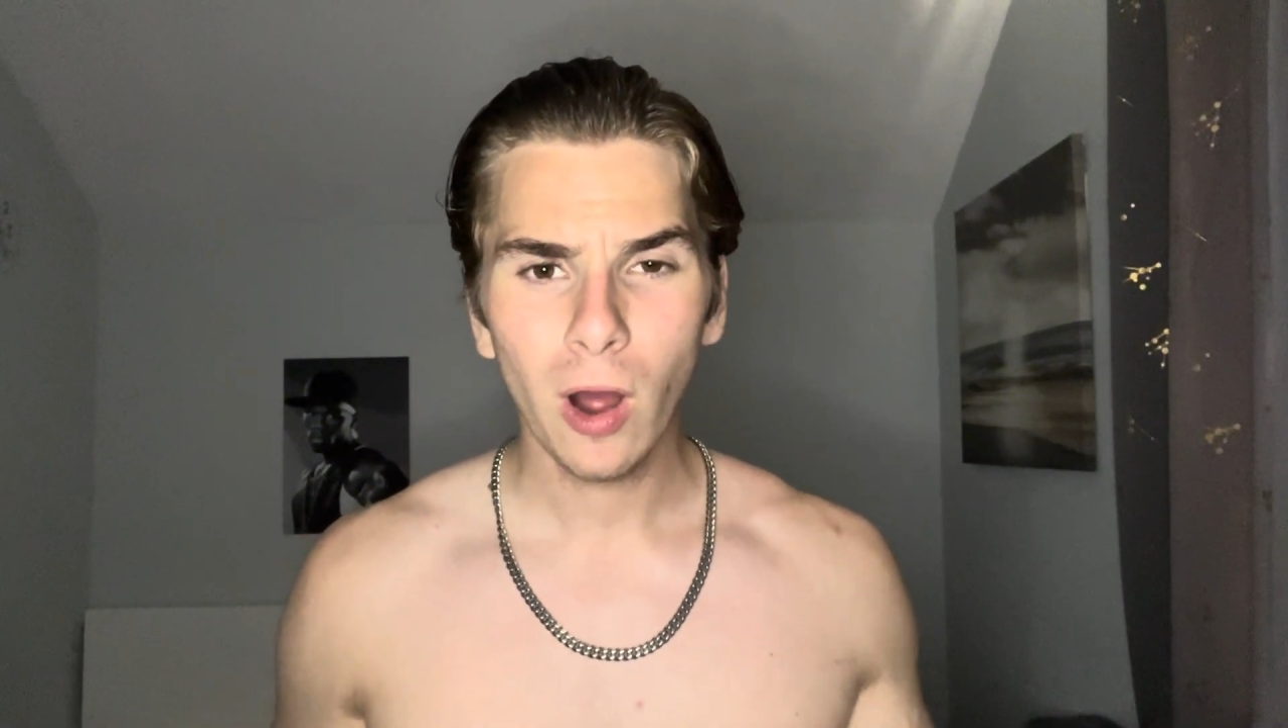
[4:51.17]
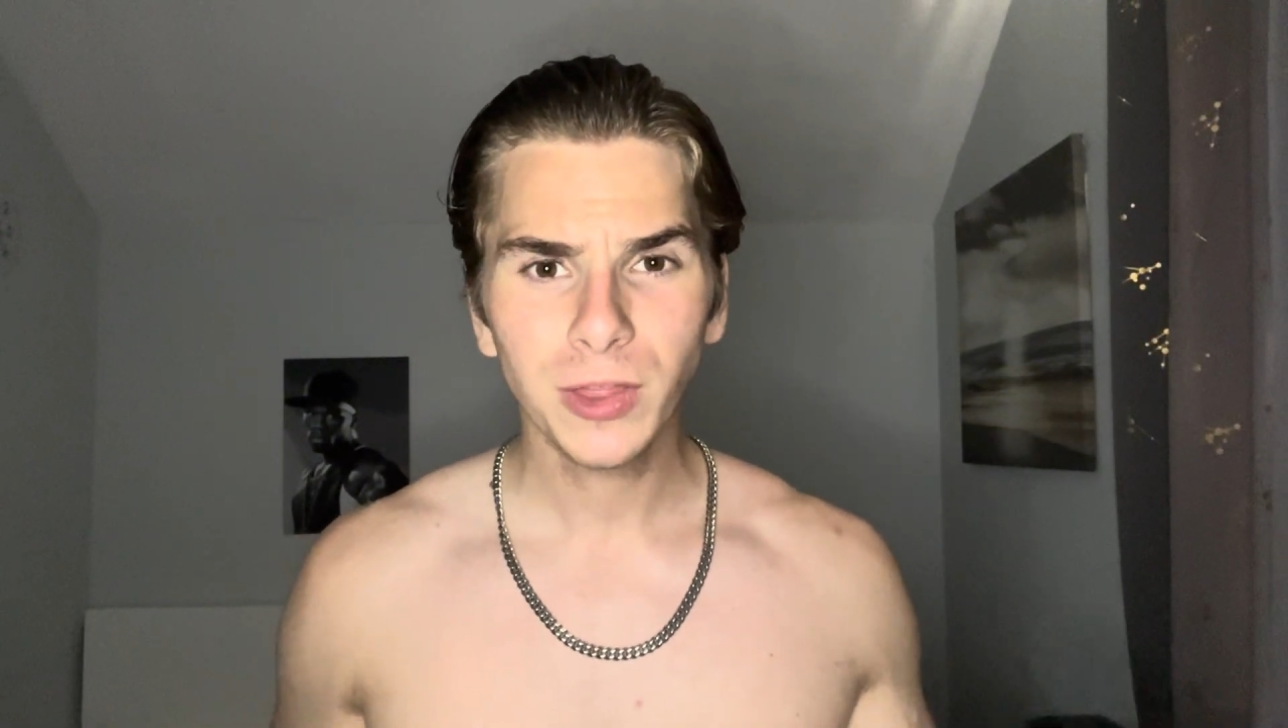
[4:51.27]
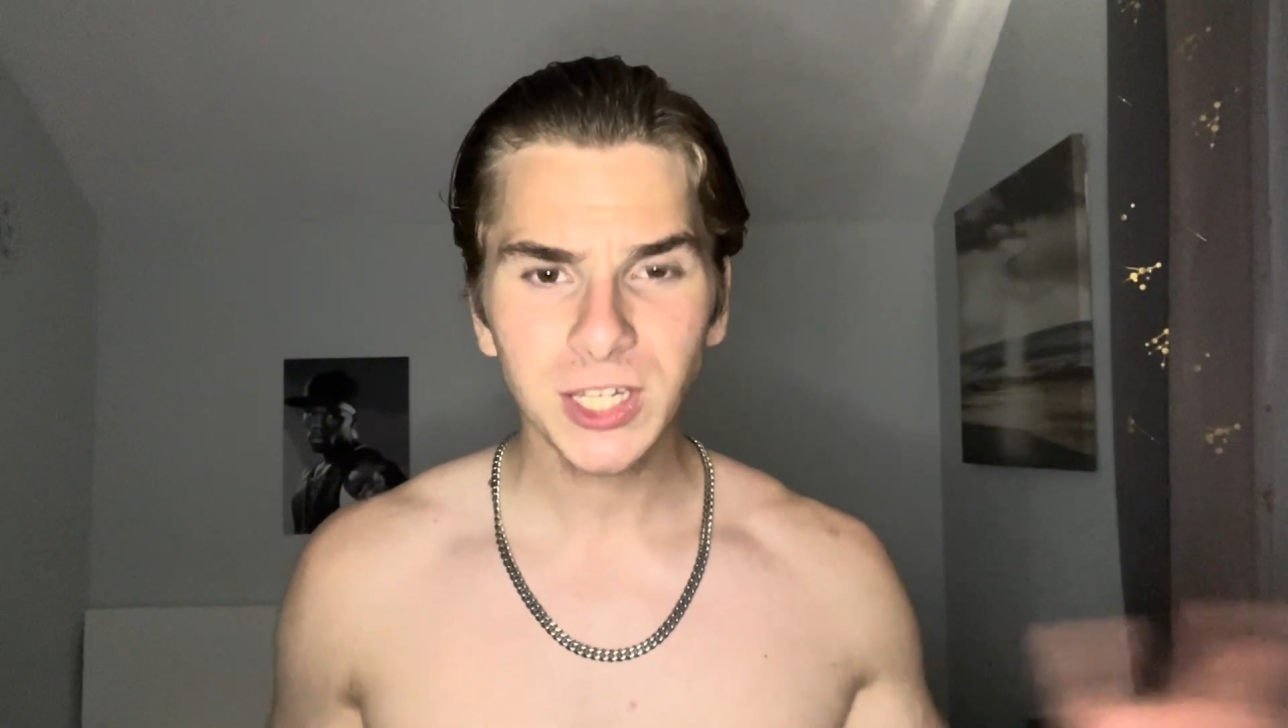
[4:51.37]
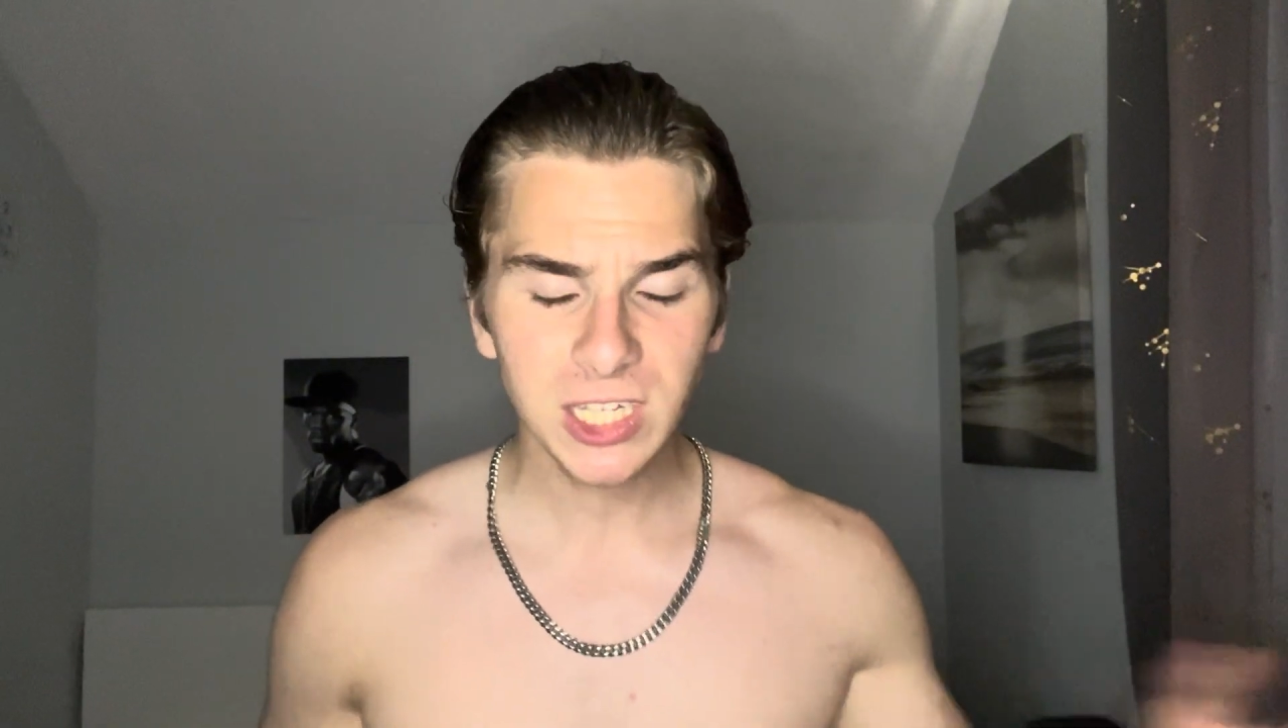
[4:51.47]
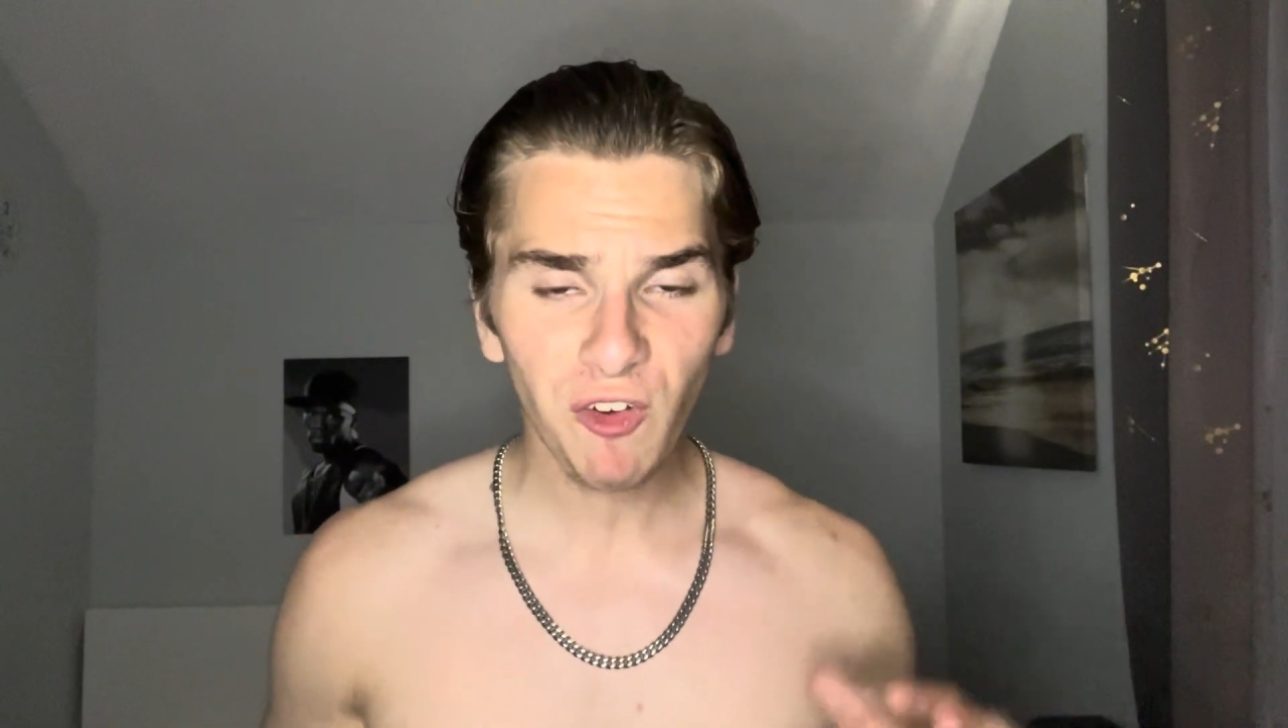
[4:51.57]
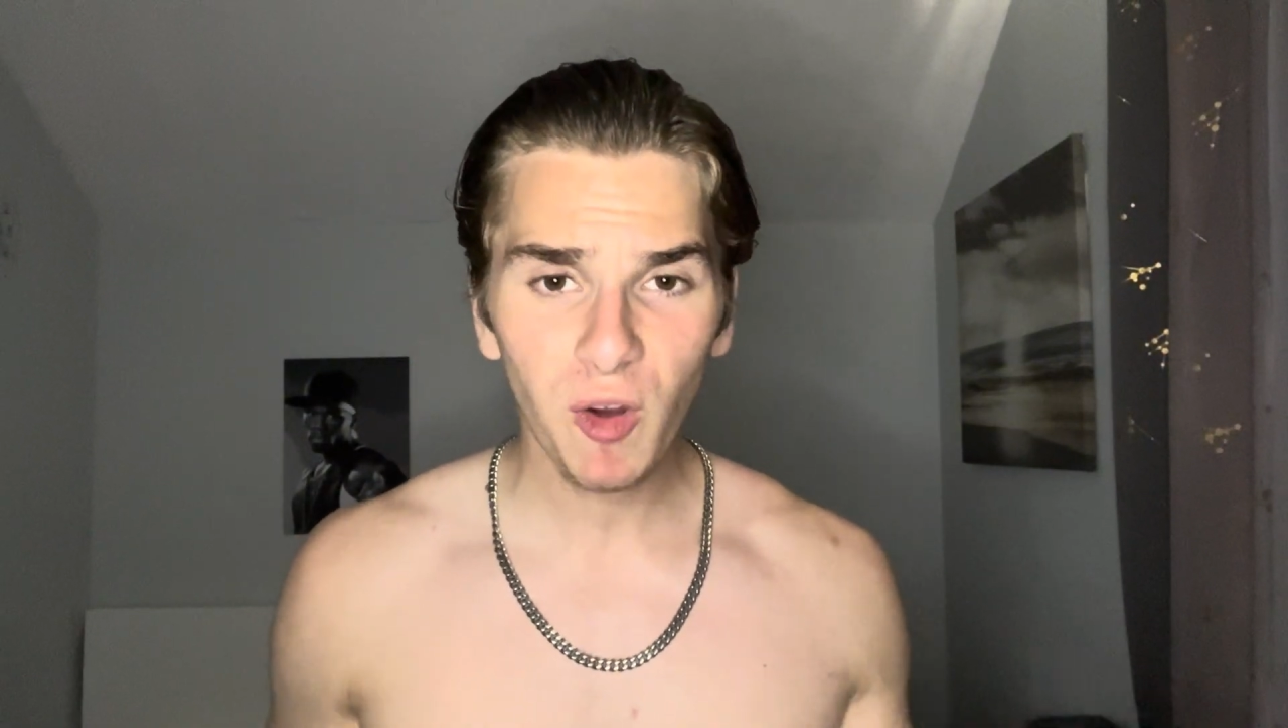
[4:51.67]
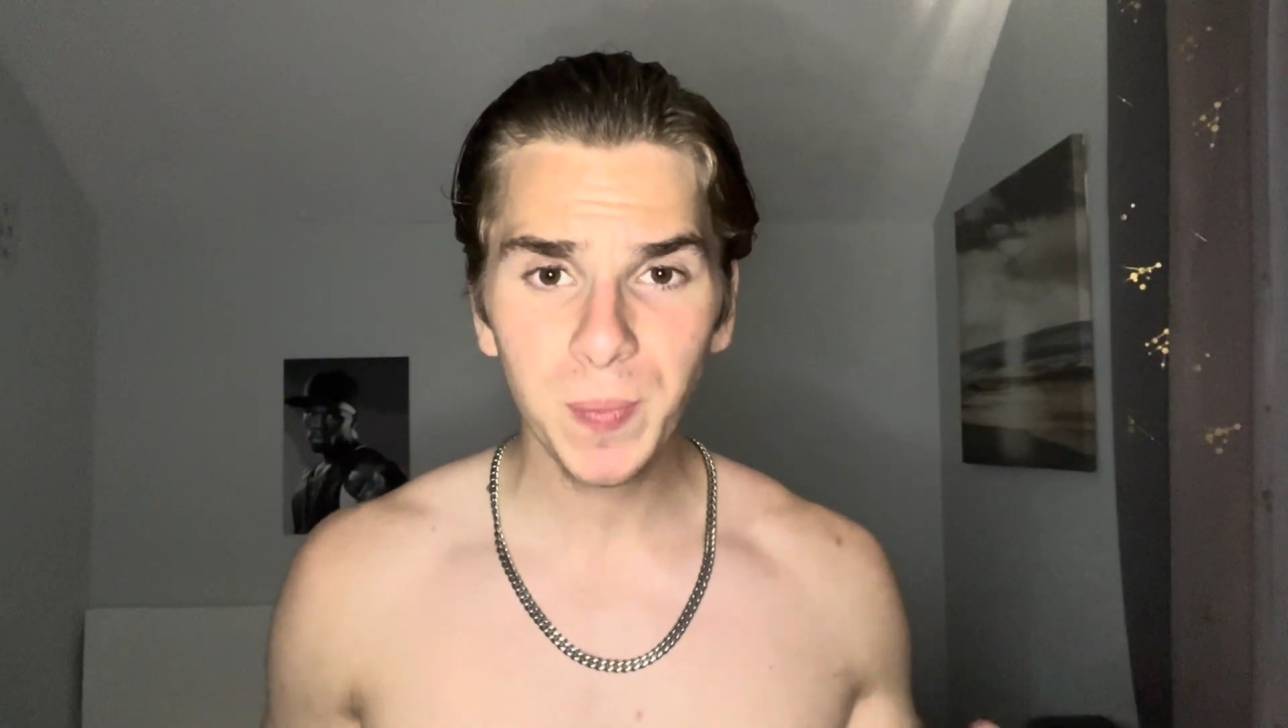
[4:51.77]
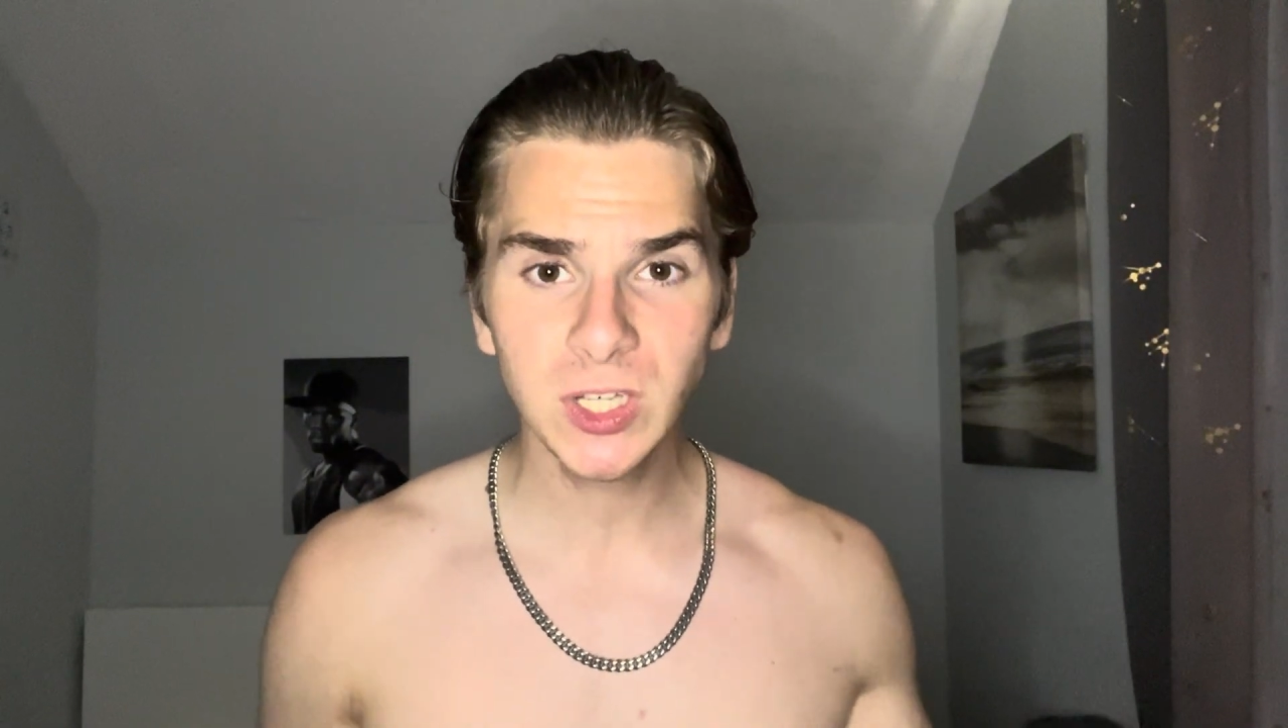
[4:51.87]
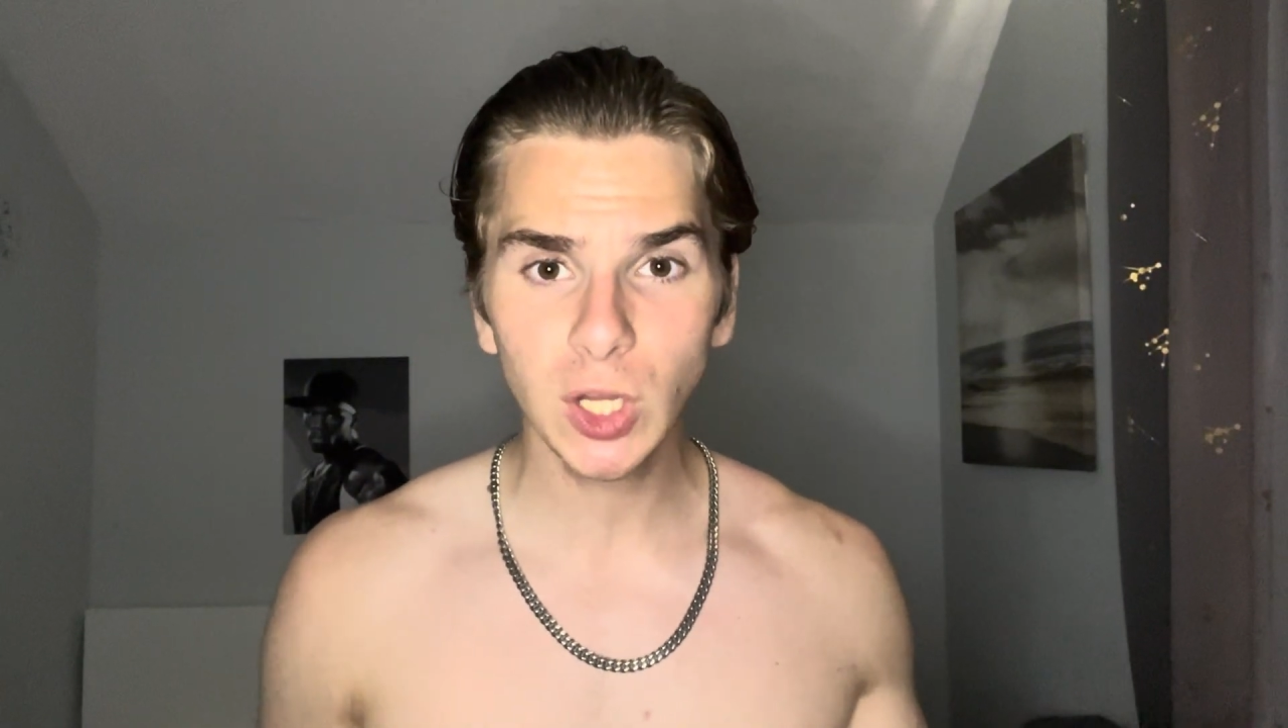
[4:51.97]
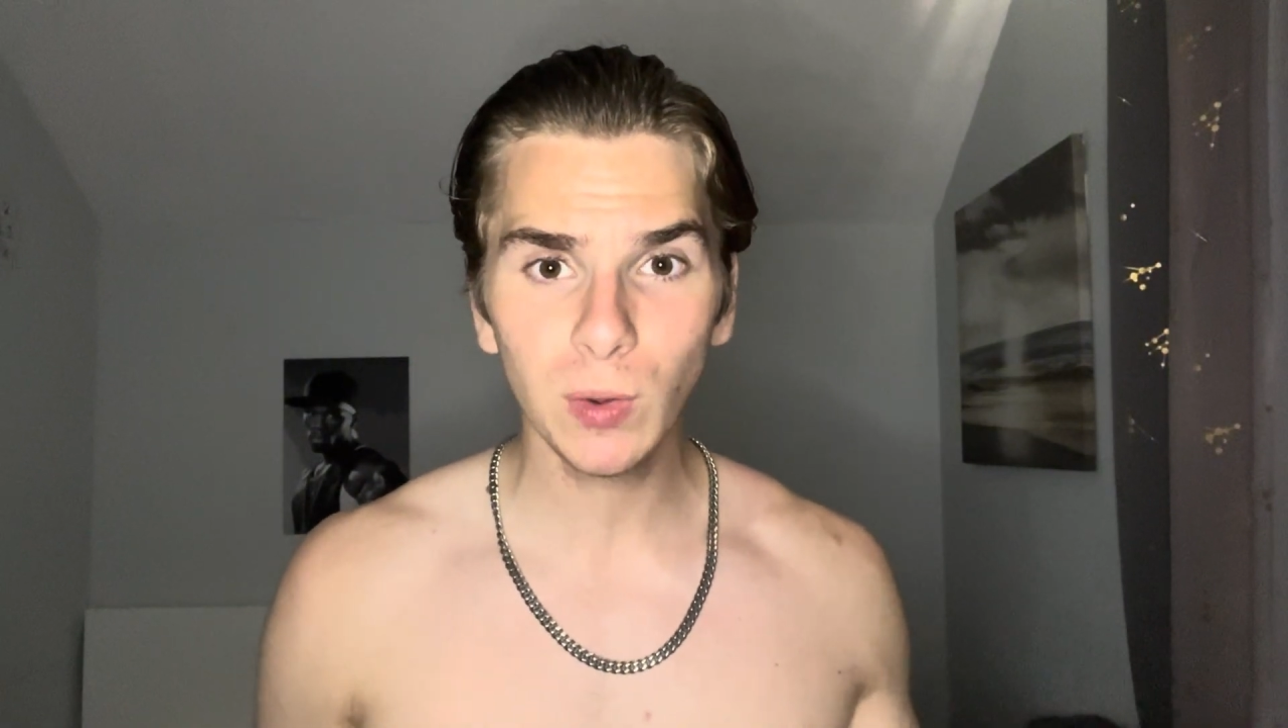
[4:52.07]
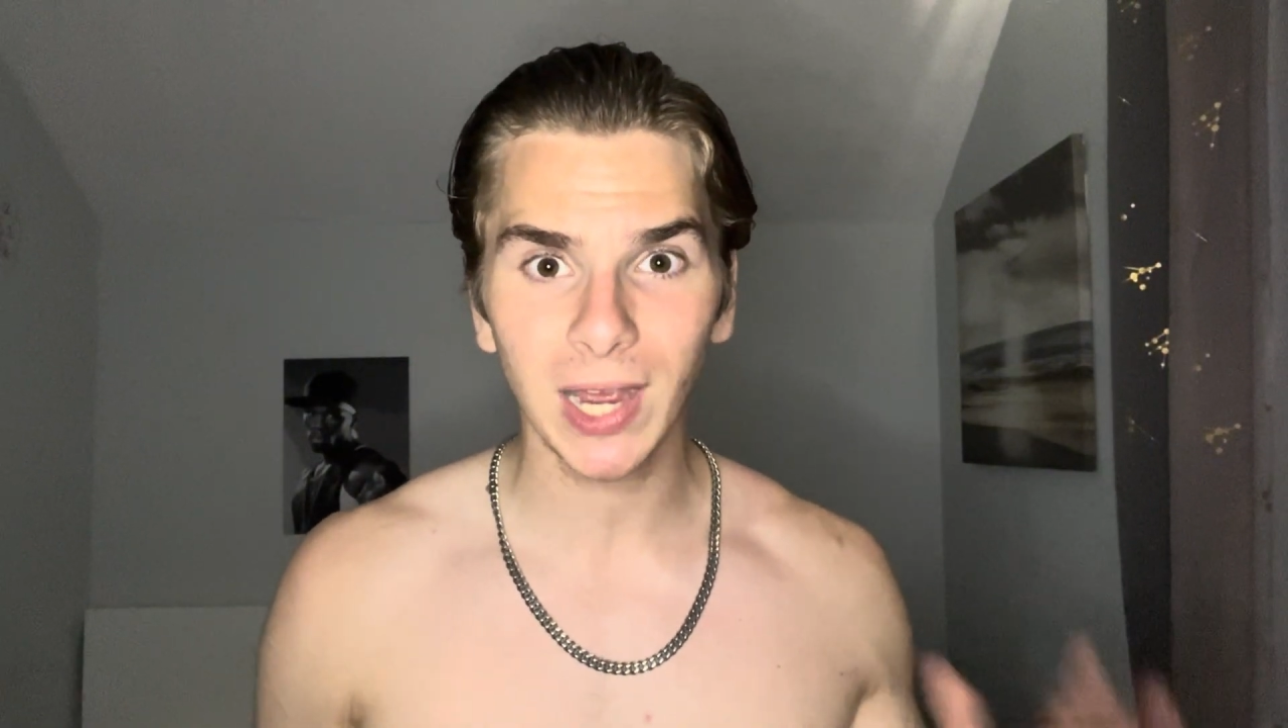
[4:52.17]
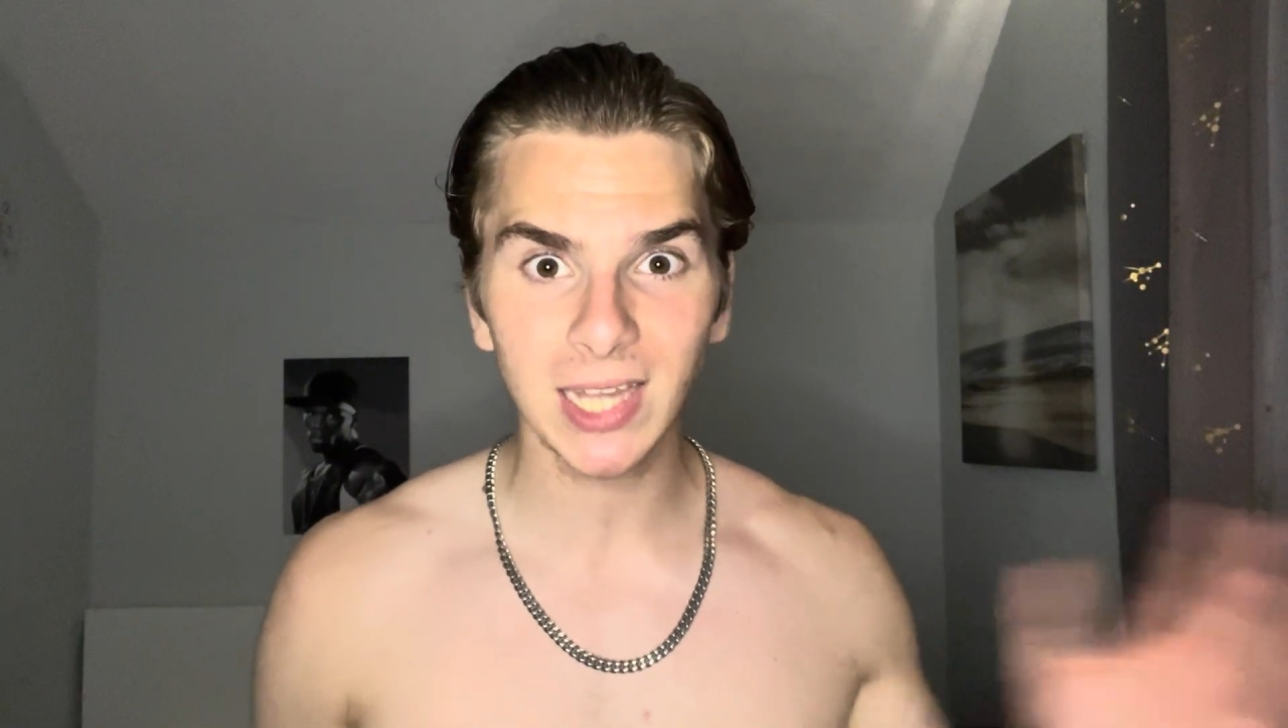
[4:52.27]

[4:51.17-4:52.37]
the stuff I've been doing